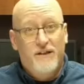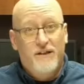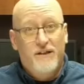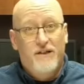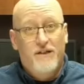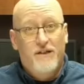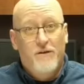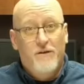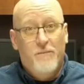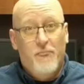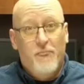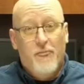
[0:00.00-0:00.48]

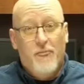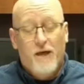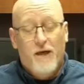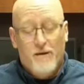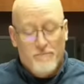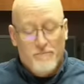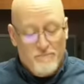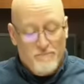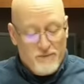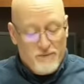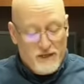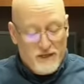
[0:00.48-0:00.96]
people
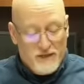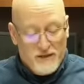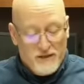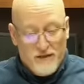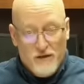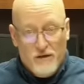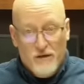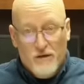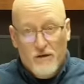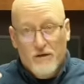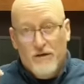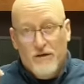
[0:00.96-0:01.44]
were important
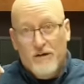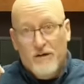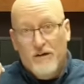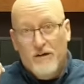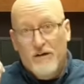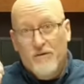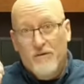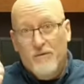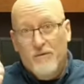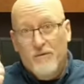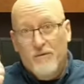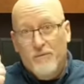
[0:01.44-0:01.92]
enough.
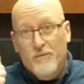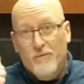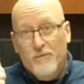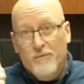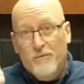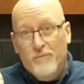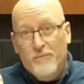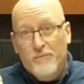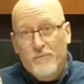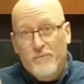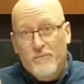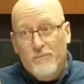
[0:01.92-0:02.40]
He
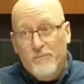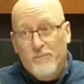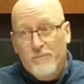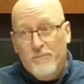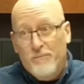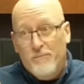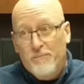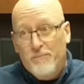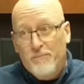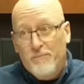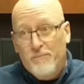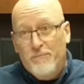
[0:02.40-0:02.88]
loved
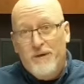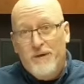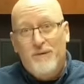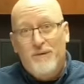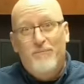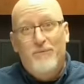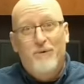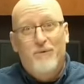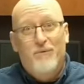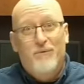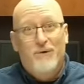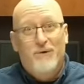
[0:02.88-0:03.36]
them more
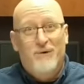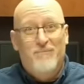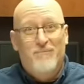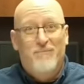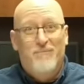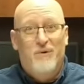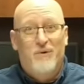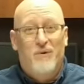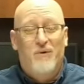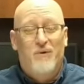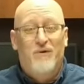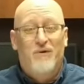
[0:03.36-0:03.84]
than
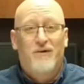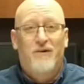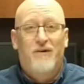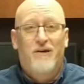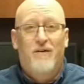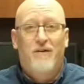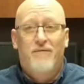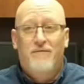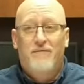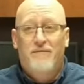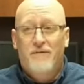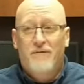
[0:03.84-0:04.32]
anything.
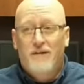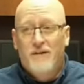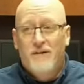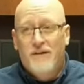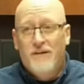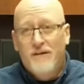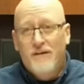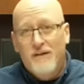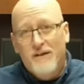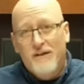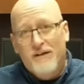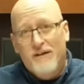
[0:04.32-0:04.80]
He
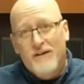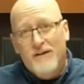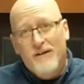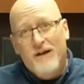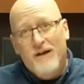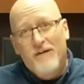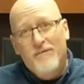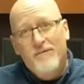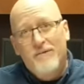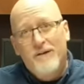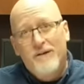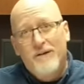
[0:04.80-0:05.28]
wanted a
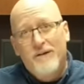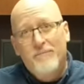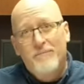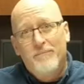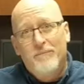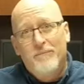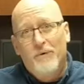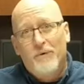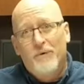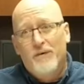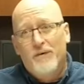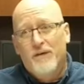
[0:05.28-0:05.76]
relationship
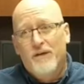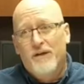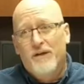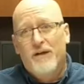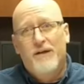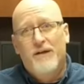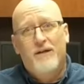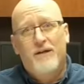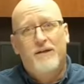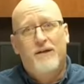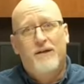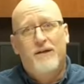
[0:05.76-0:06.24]
with them.
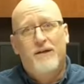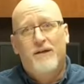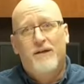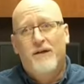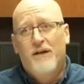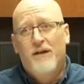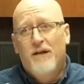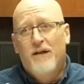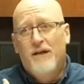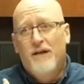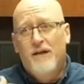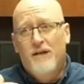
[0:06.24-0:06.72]
He
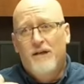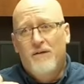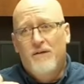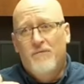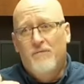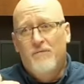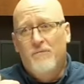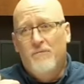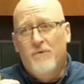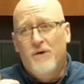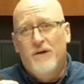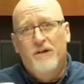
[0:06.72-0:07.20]

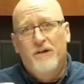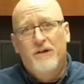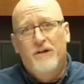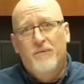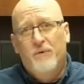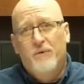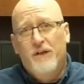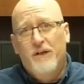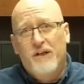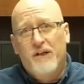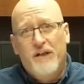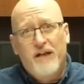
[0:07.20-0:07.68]
appreciated who they
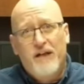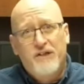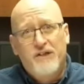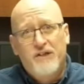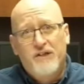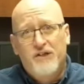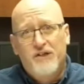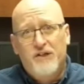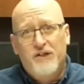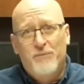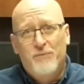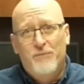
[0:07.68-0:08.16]
were. He
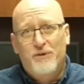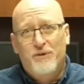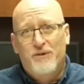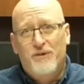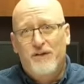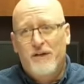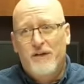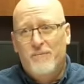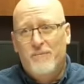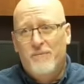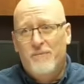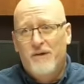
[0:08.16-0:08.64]
entered into
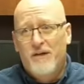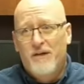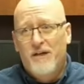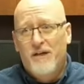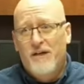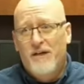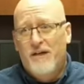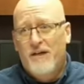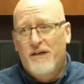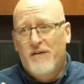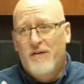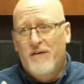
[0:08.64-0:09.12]
who they were.
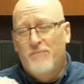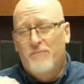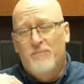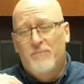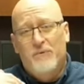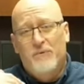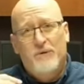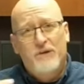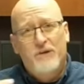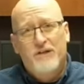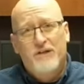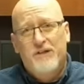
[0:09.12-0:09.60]

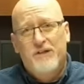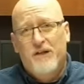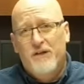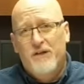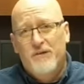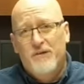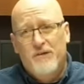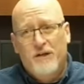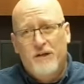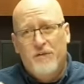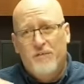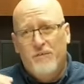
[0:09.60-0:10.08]
He gave
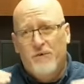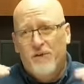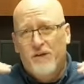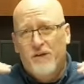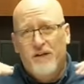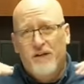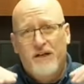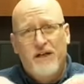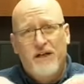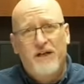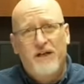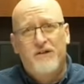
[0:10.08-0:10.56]
himself
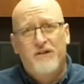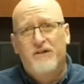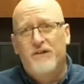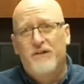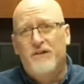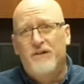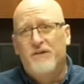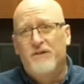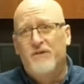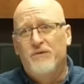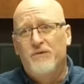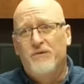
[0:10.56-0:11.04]
for it.
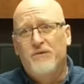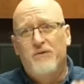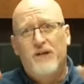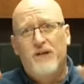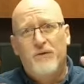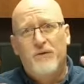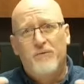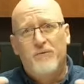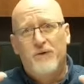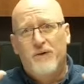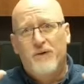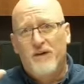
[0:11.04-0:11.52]

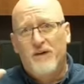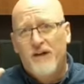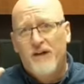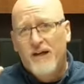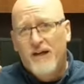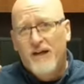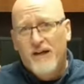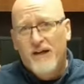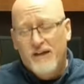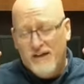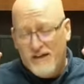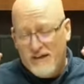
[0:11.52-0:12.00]
And
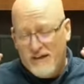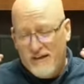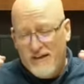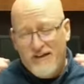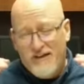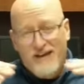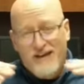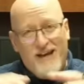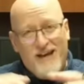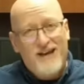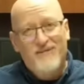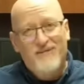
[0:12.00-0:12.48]
even though there
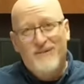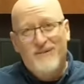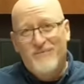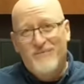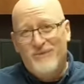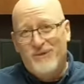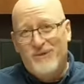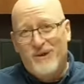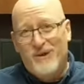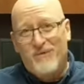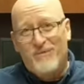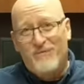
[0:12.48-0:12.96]
was a
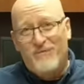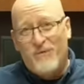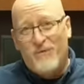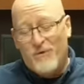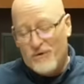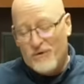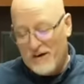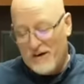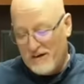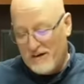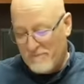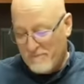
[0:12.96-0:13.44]
cost to it,
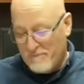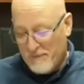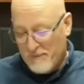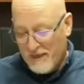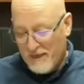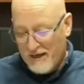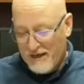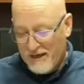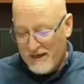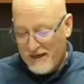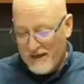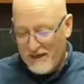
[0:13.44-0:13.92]

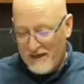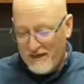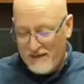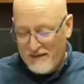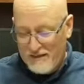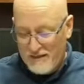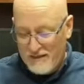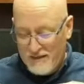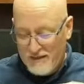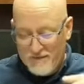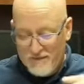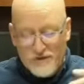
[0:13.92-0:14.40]
Caring
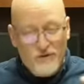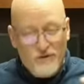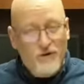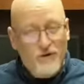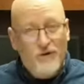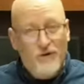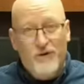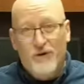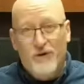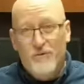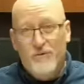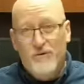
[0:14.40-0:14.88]
as
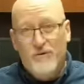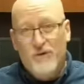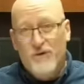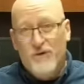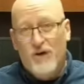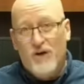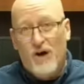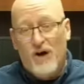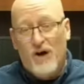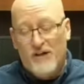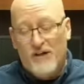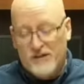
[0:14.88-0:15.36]
Jesus cared
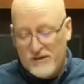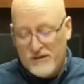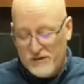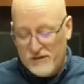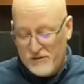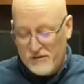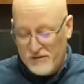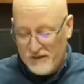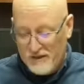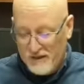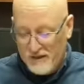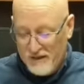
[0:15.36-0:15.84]
will
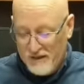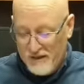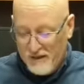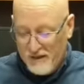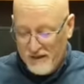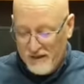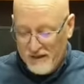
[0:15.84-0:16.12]
cost us our